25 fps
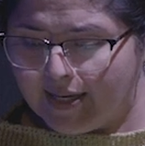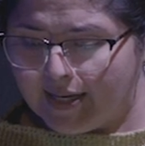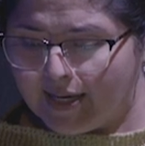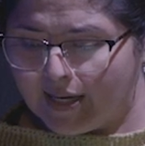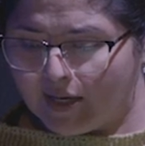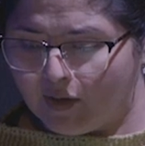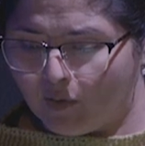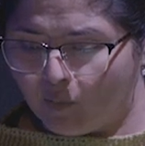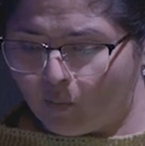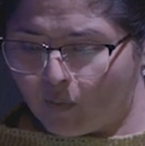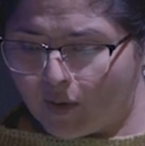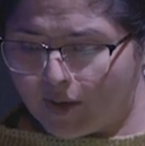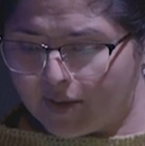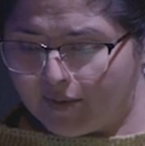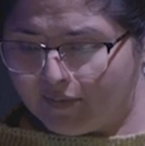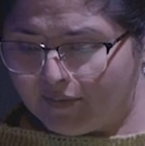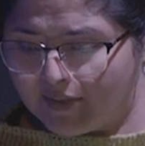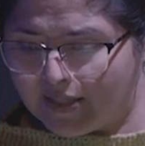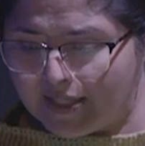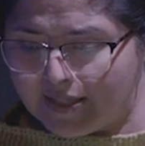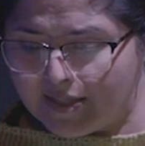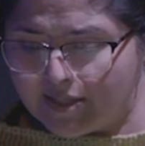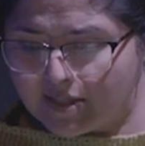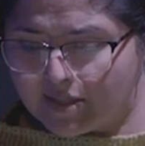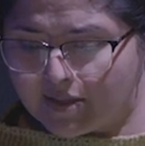And one of
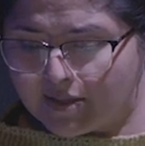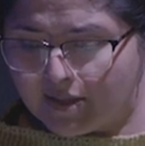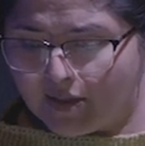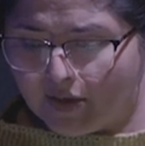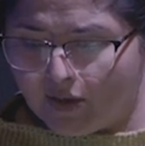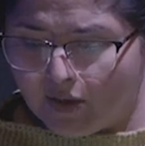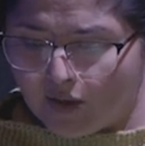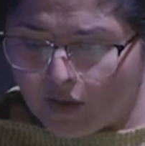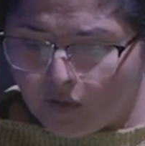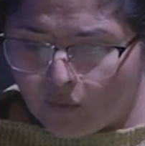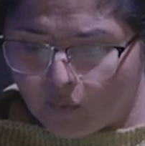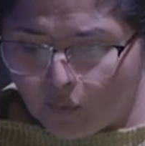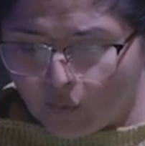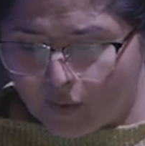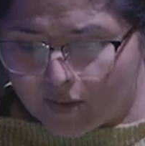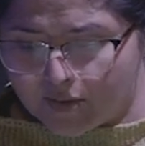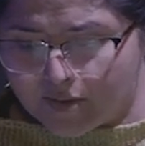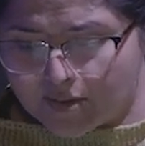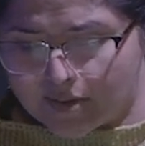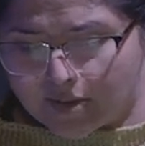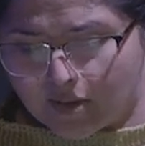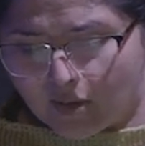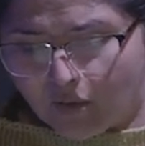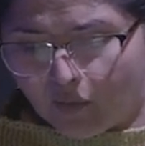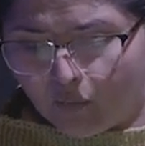these
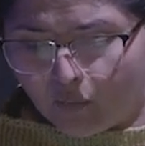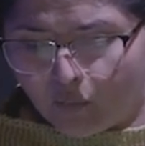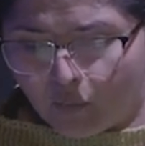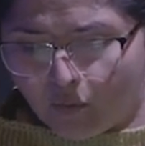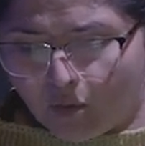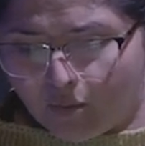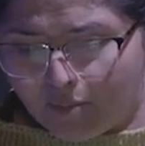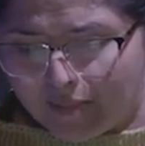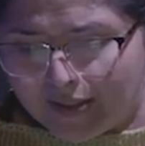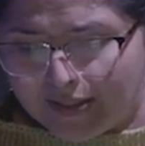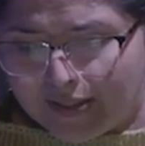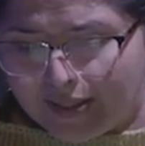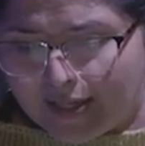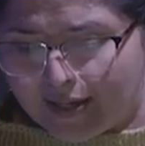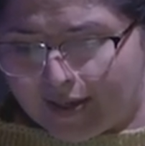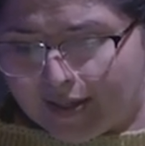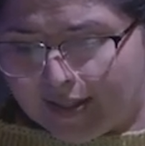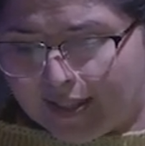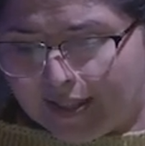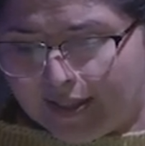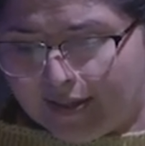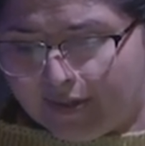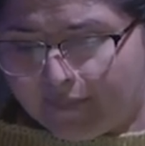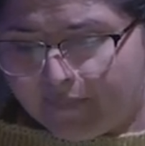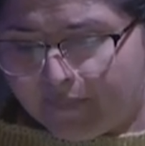was
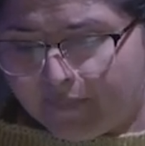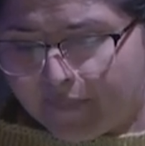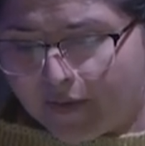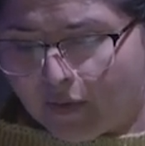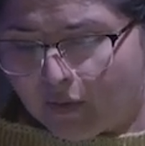Womanyani,